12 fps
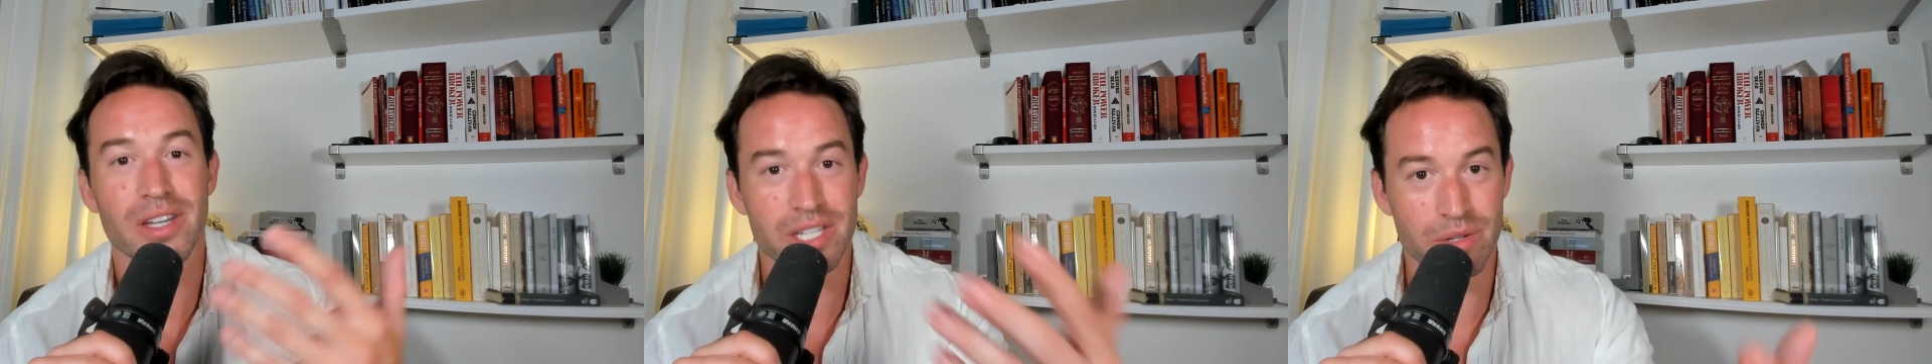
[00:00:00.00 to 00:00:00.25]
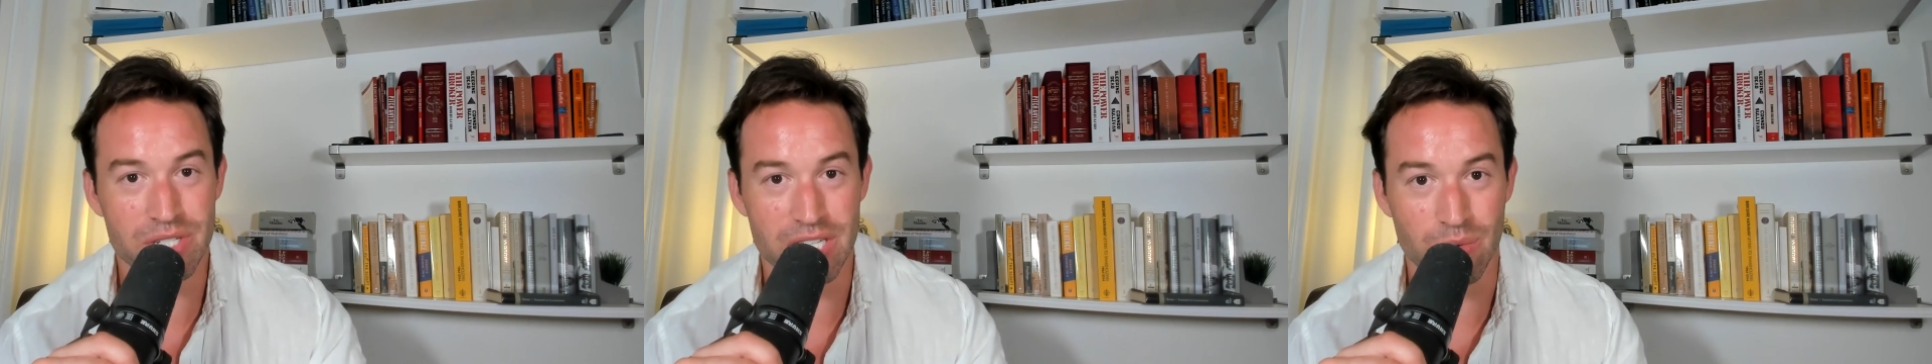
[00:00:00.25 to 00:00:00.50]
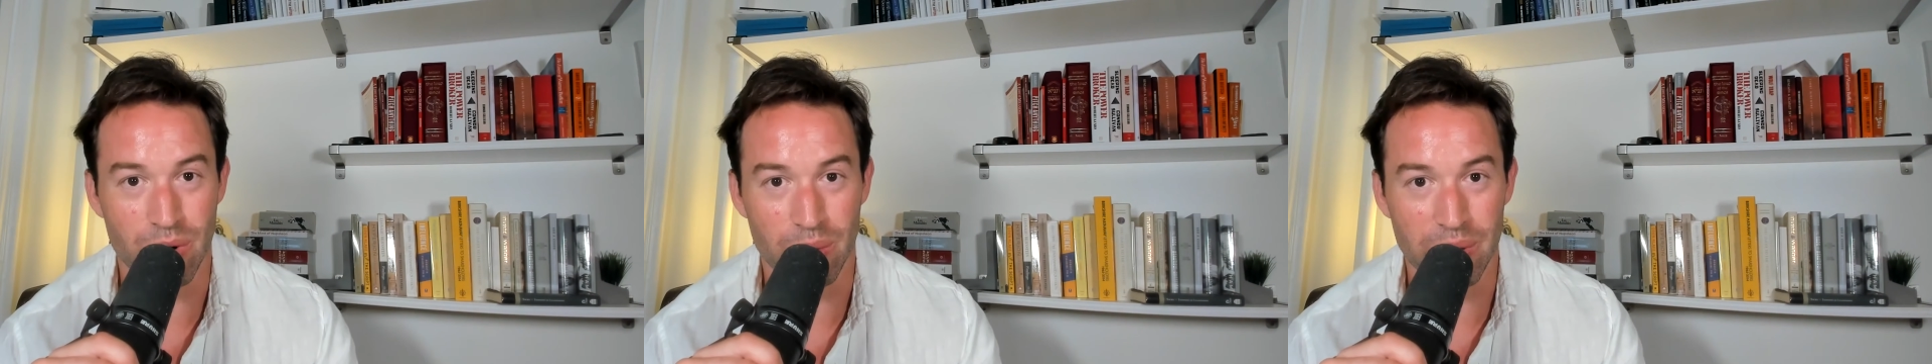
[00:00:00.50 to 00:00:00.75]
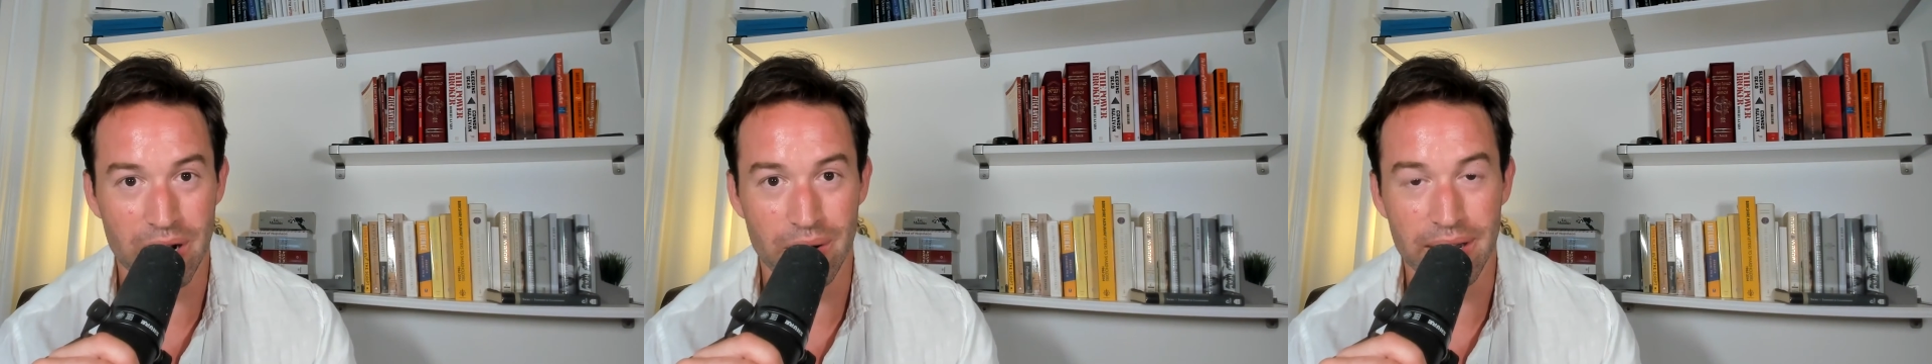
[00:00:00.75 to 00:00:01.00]
You see where
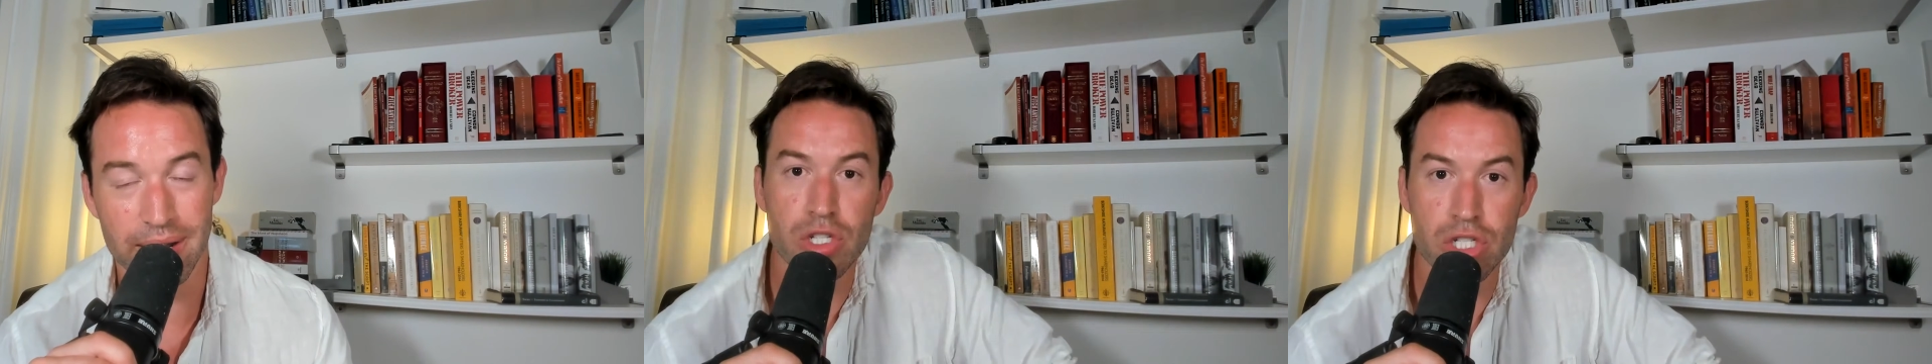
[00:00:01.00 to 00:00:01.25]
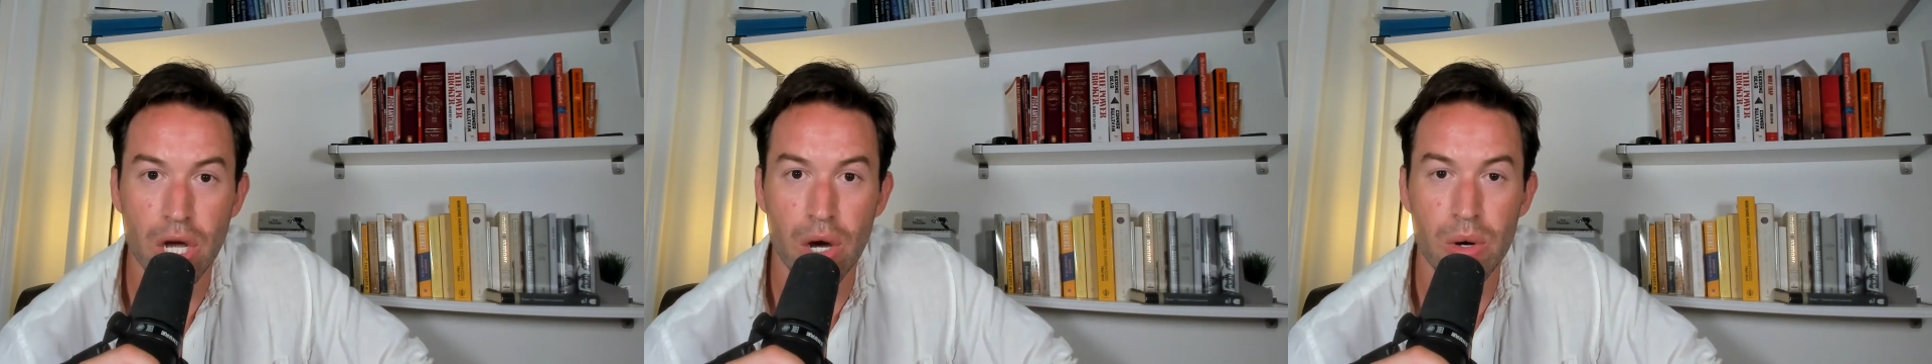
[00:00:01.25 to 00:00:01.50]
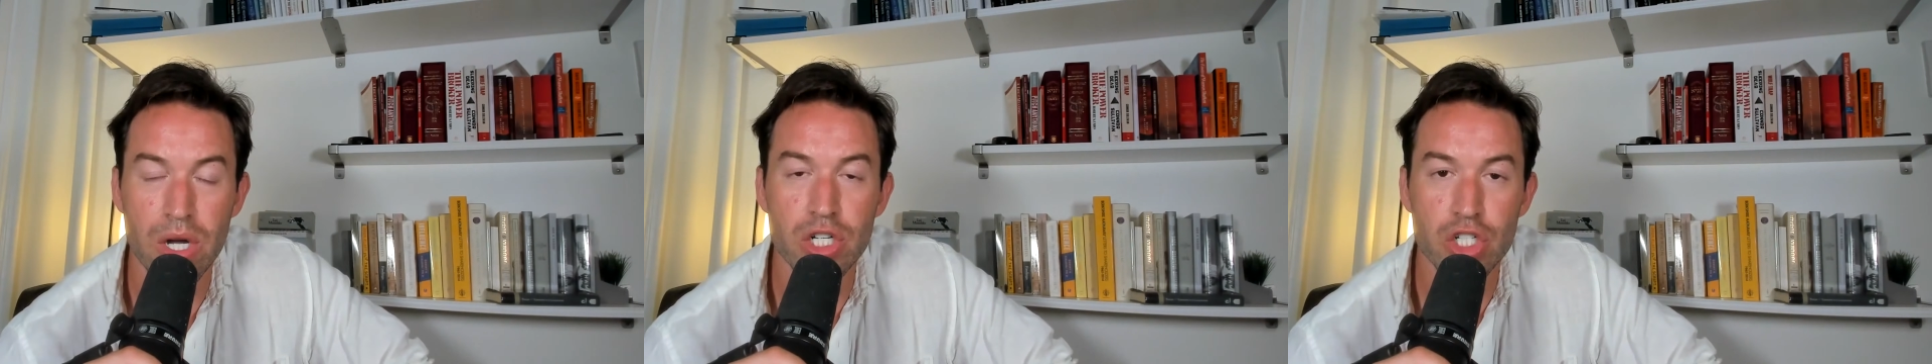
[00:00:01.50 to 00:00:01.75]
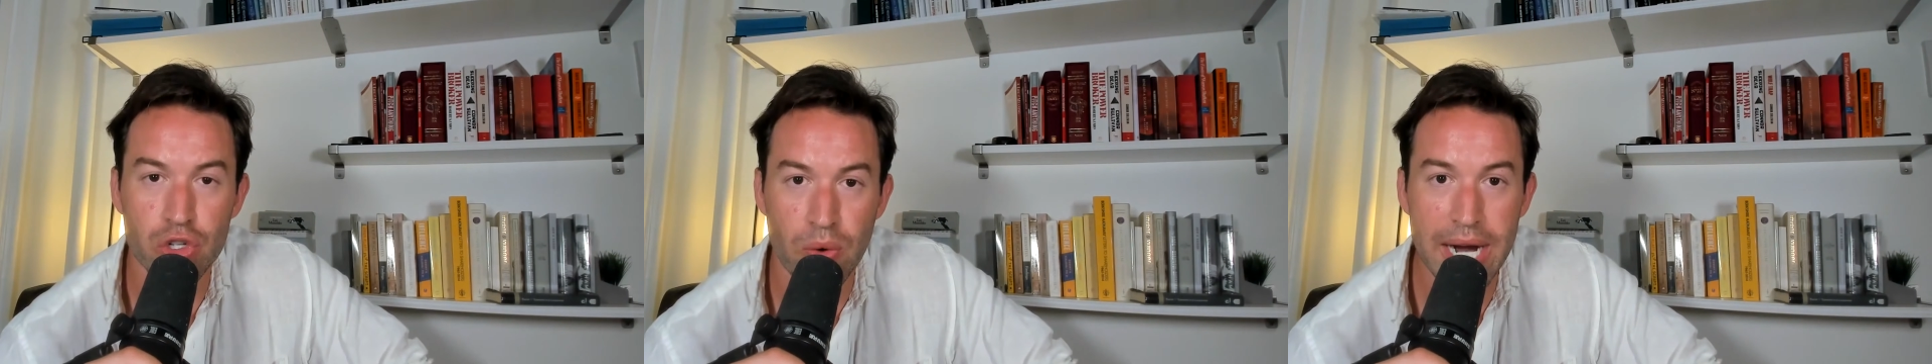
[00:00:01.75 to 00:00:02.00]
we're going. So
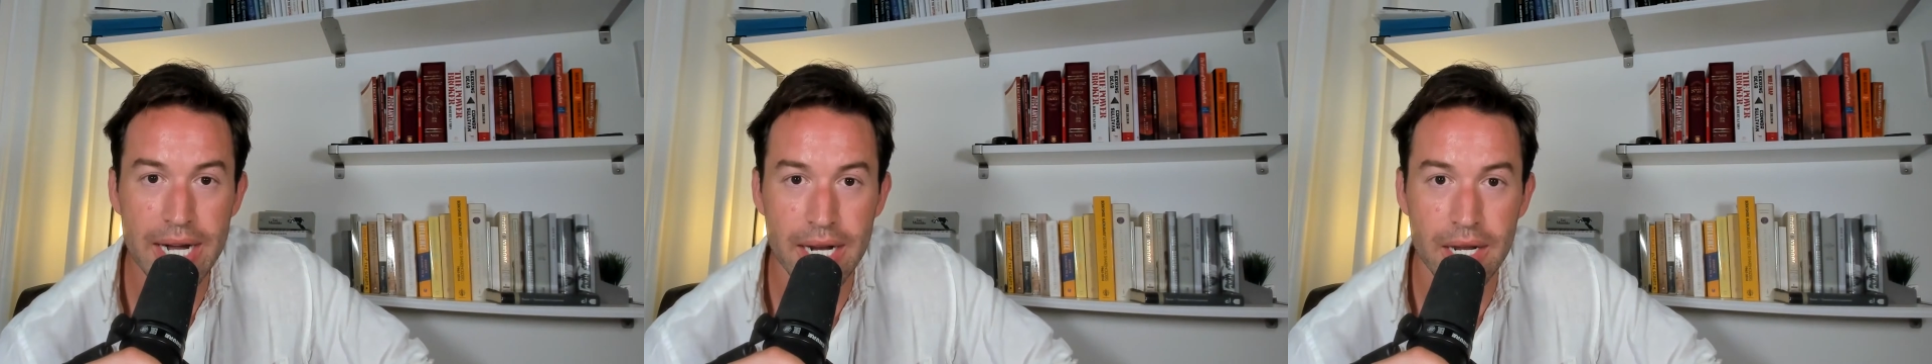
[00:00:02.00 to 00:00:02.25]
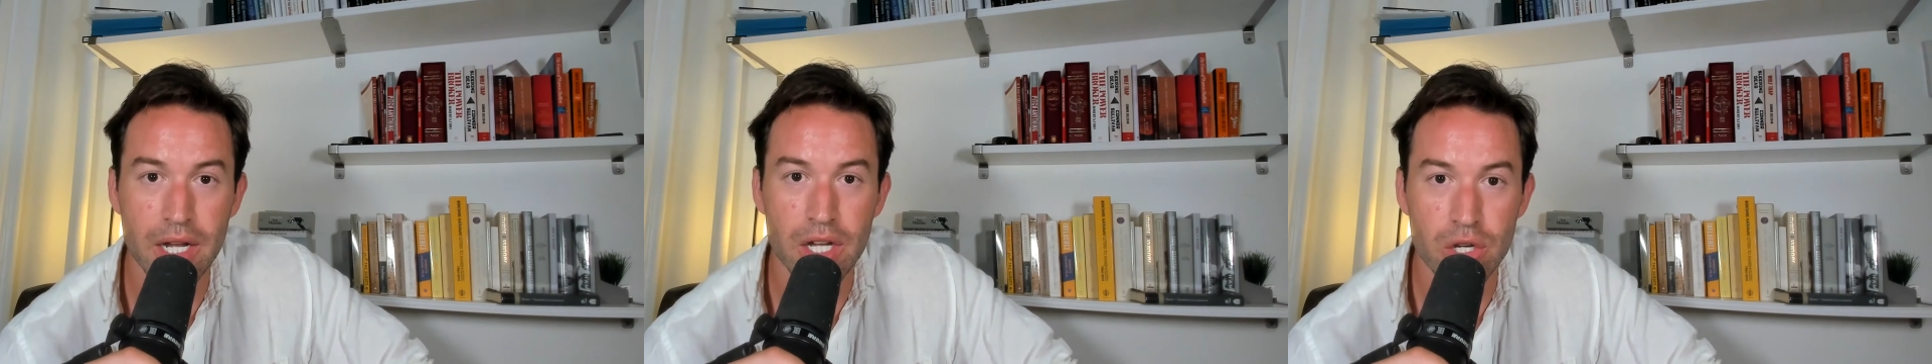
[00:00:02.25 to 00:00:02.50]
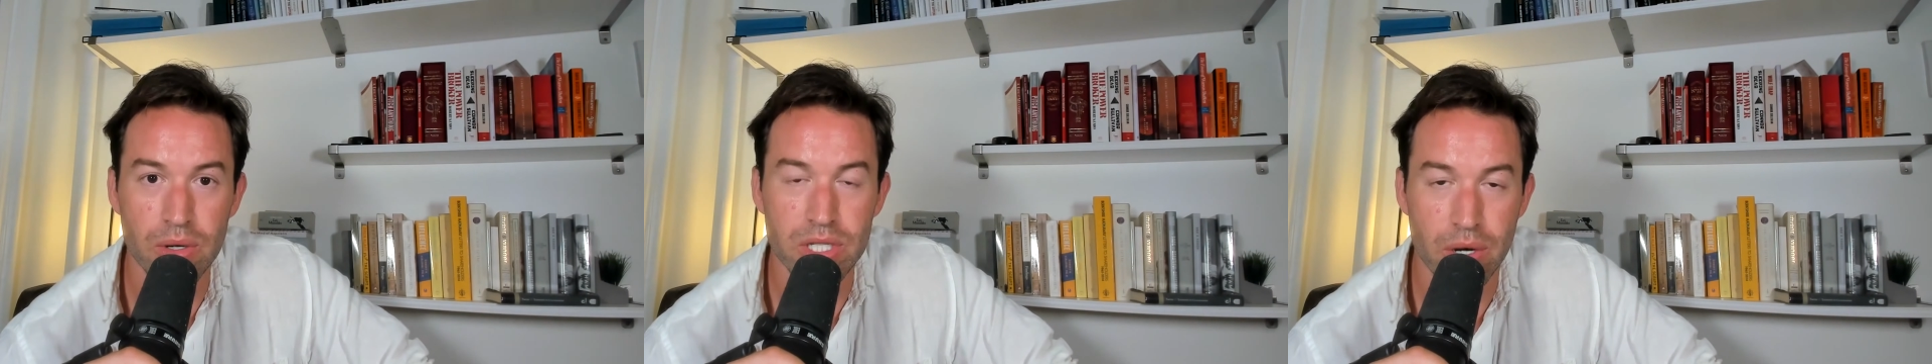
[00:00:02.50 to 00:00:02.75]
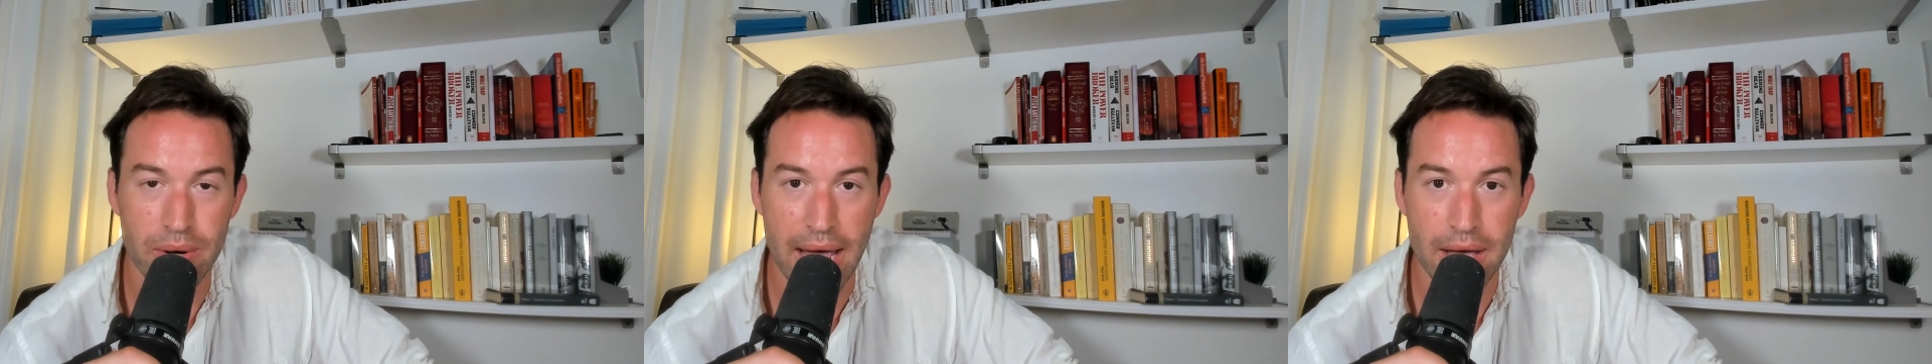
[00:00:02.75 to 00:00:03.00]
training your
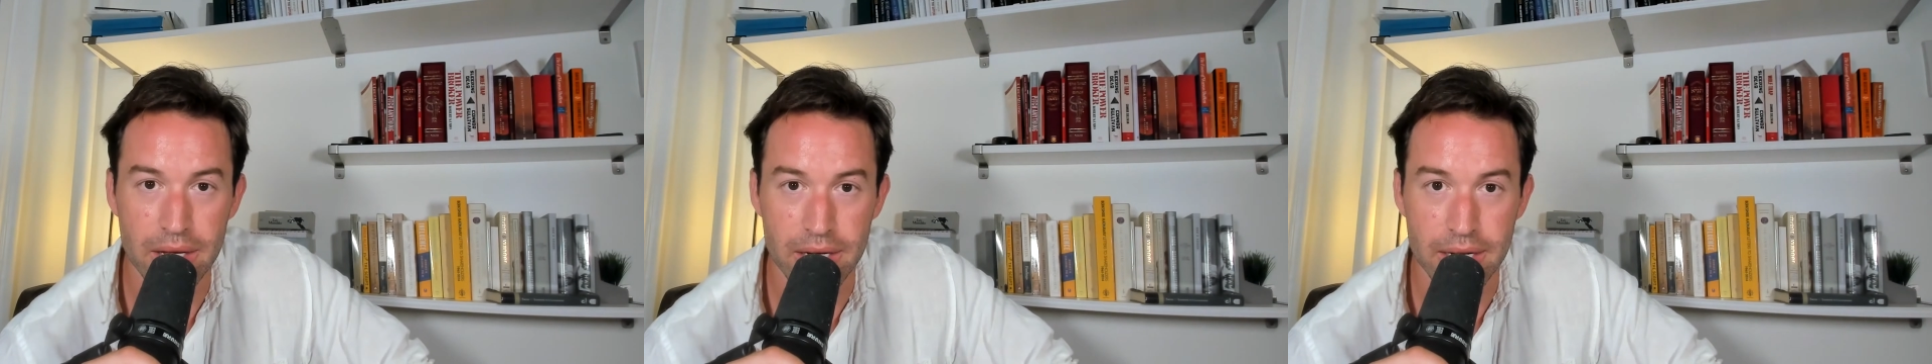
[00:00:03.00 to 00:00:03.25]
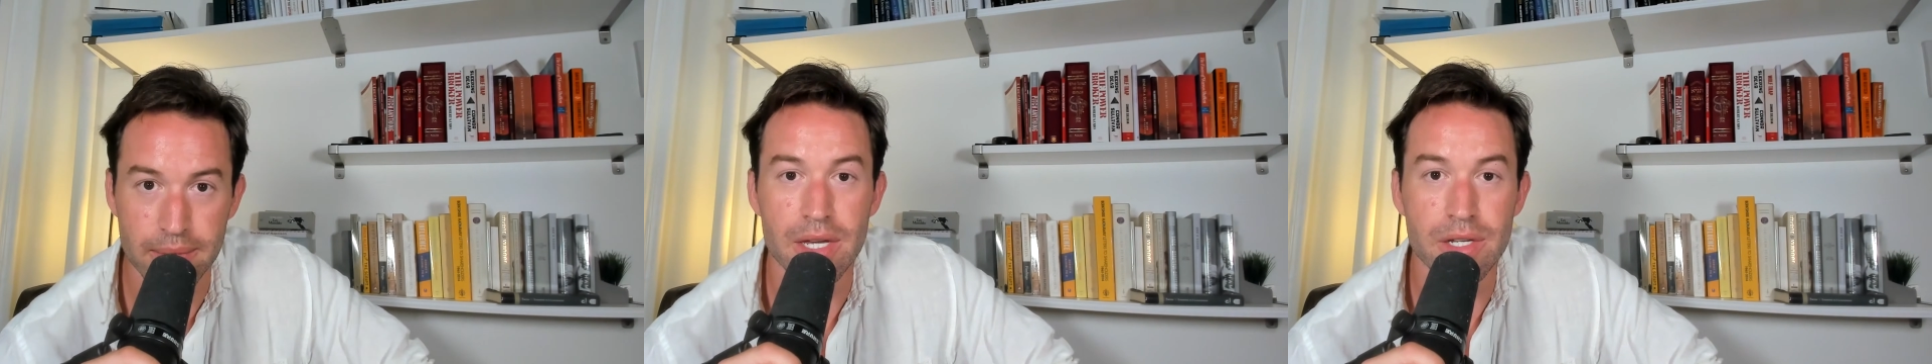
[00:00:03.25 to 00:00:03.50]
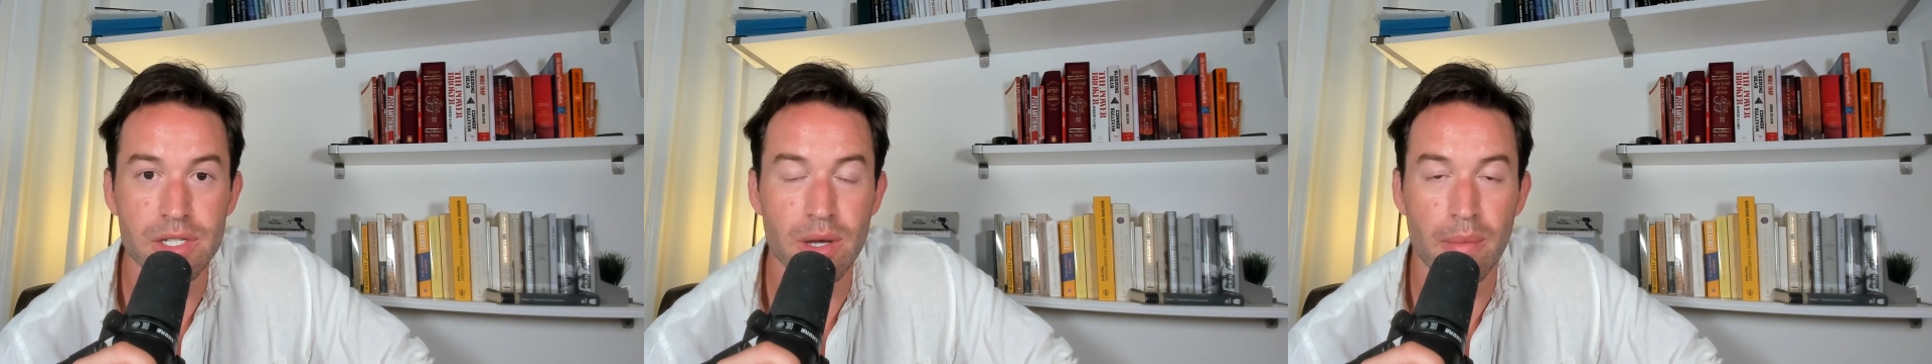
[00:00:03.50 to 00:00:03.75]
tonality is